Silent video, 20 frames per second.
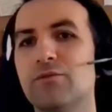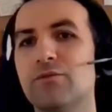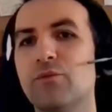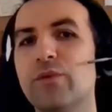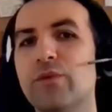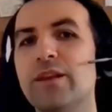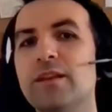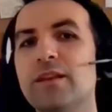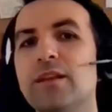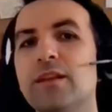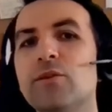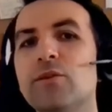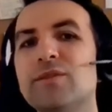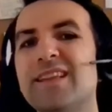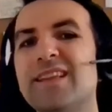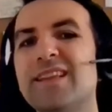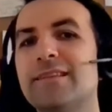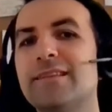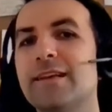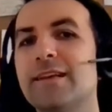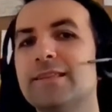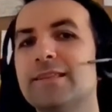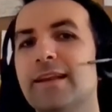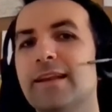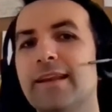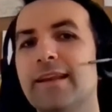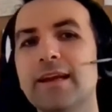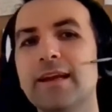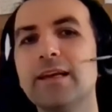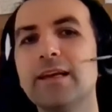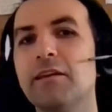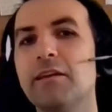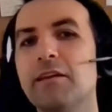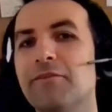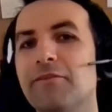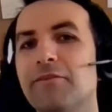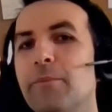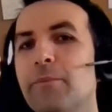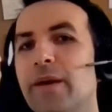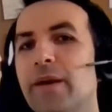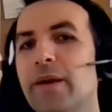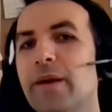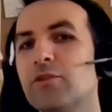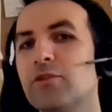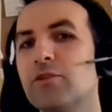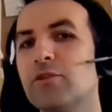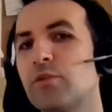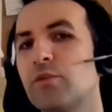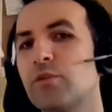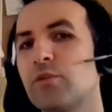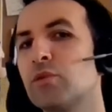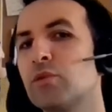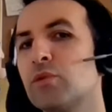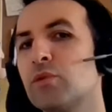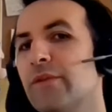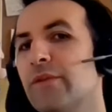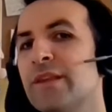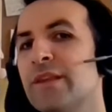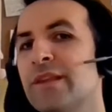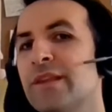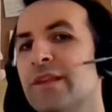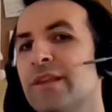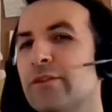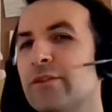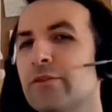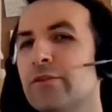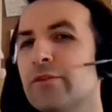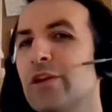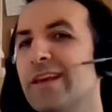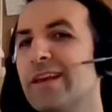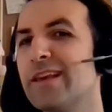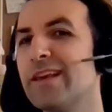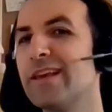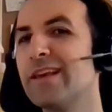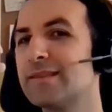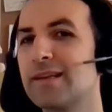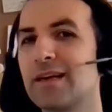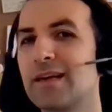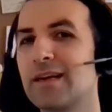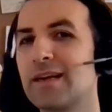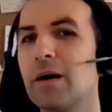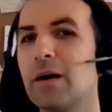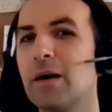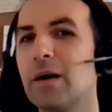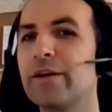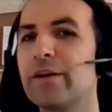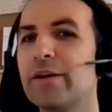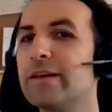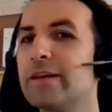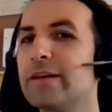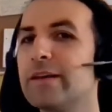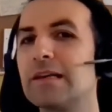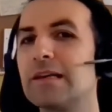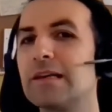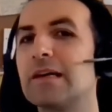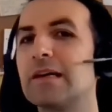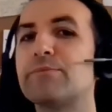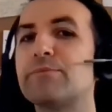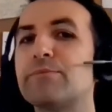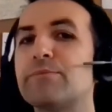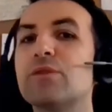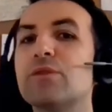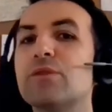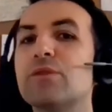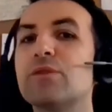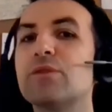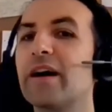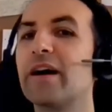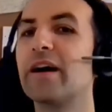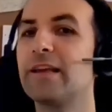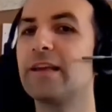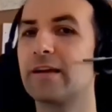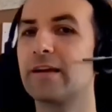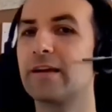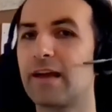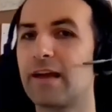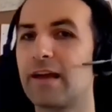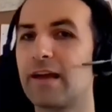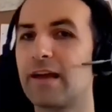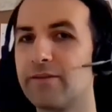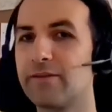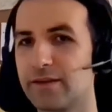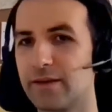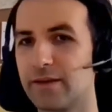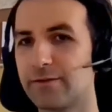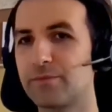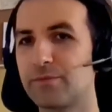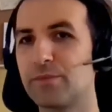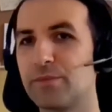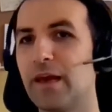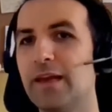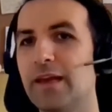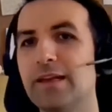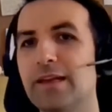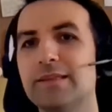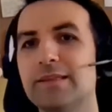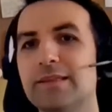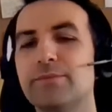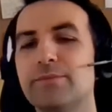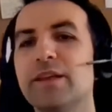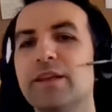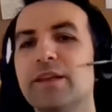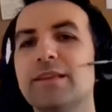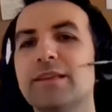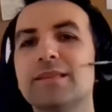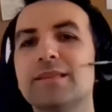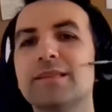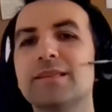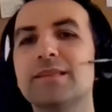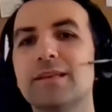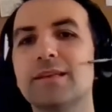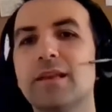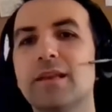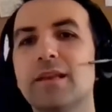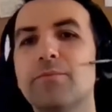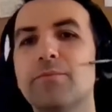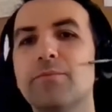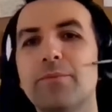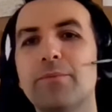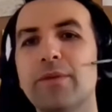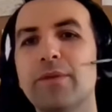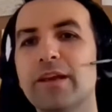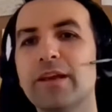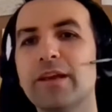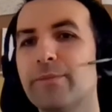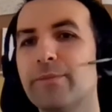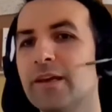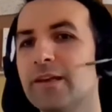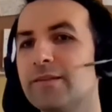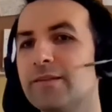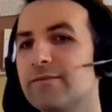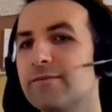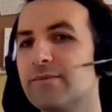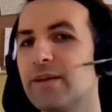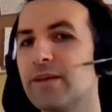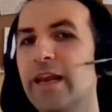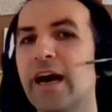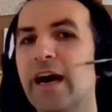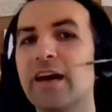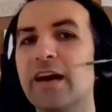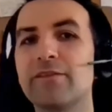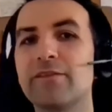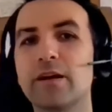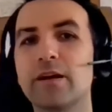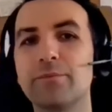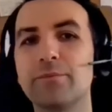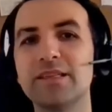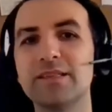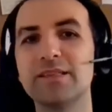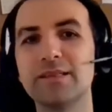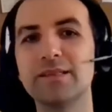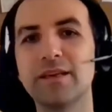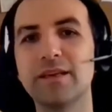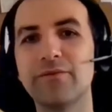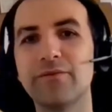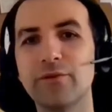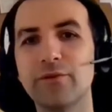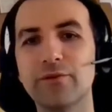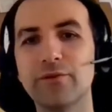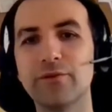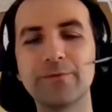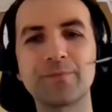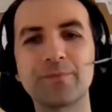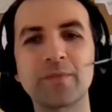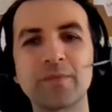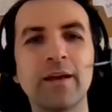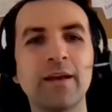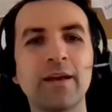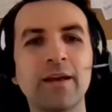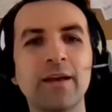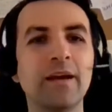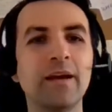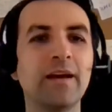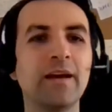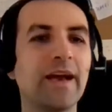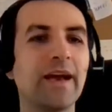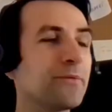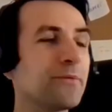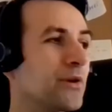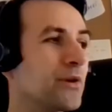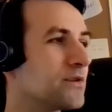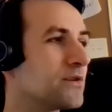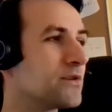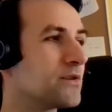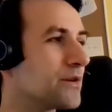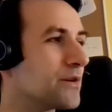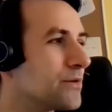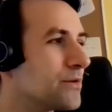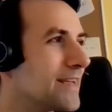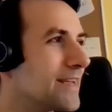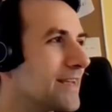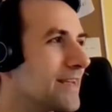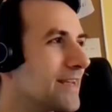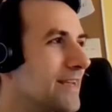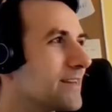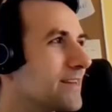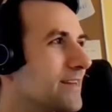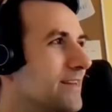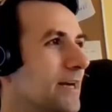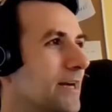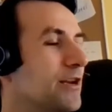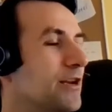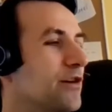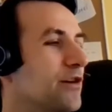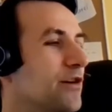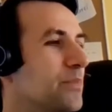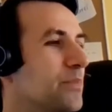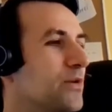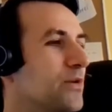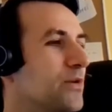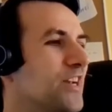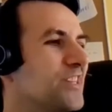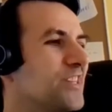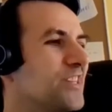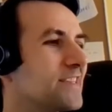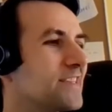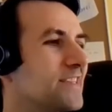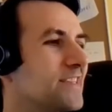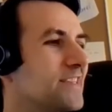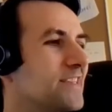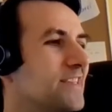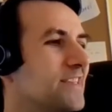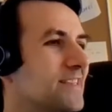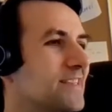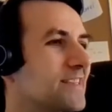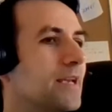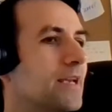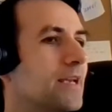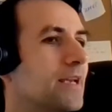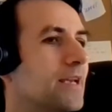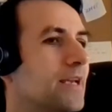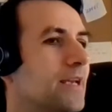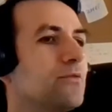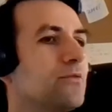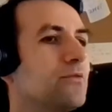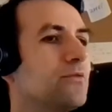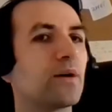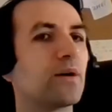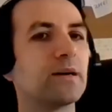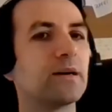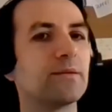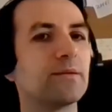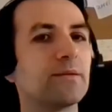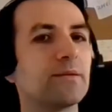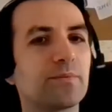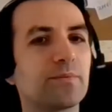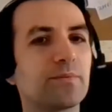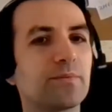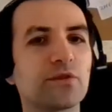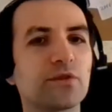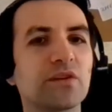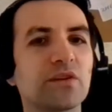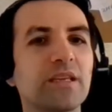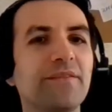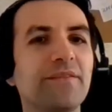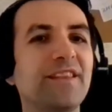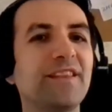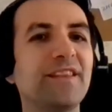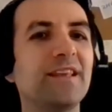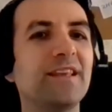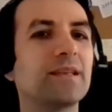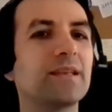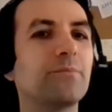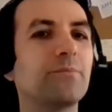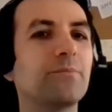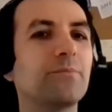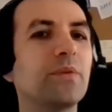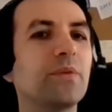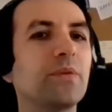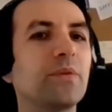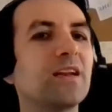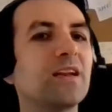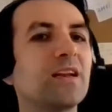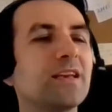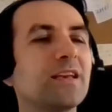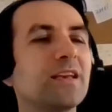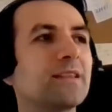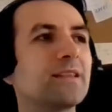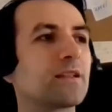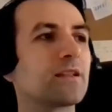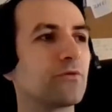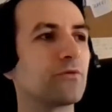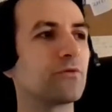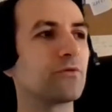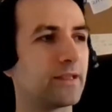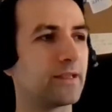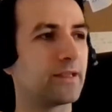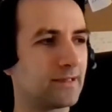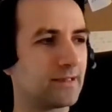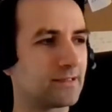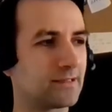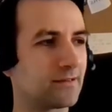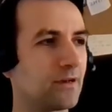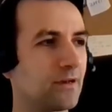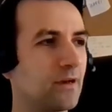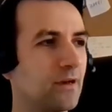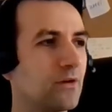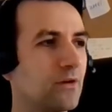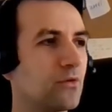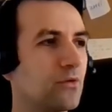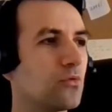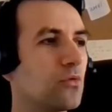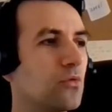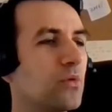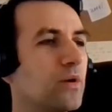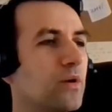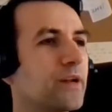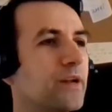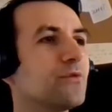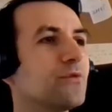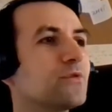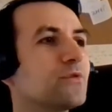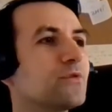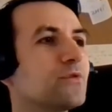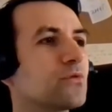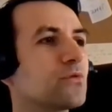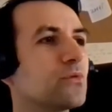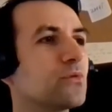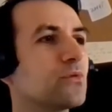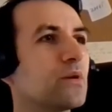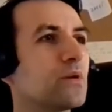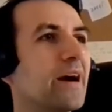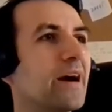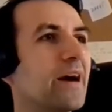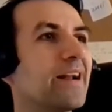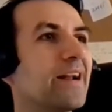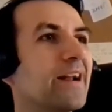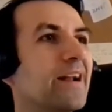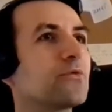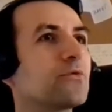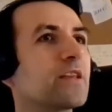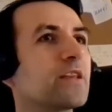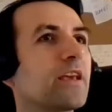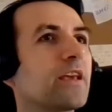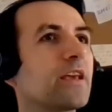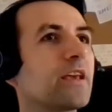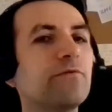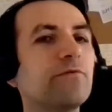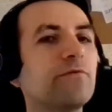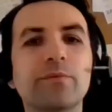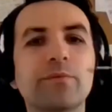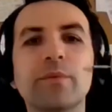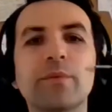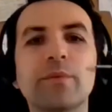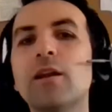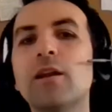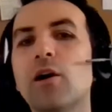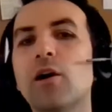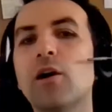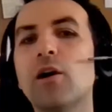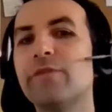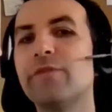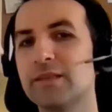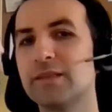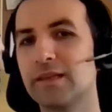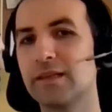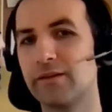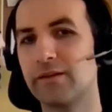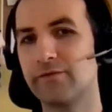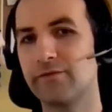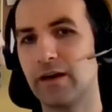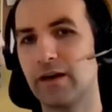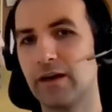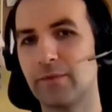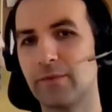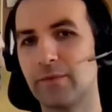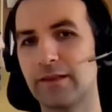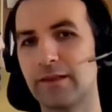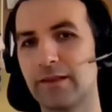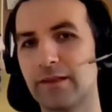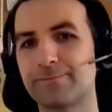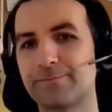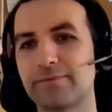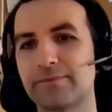We know that there is a negative impact on productivity that usually hits the companies about 1 year after, and it's been discussed in PublicMed, in Harvard Business Review. And we also know that the category of population struggling with productivity is the people in their 20s who were used to a lot to the informal office environment.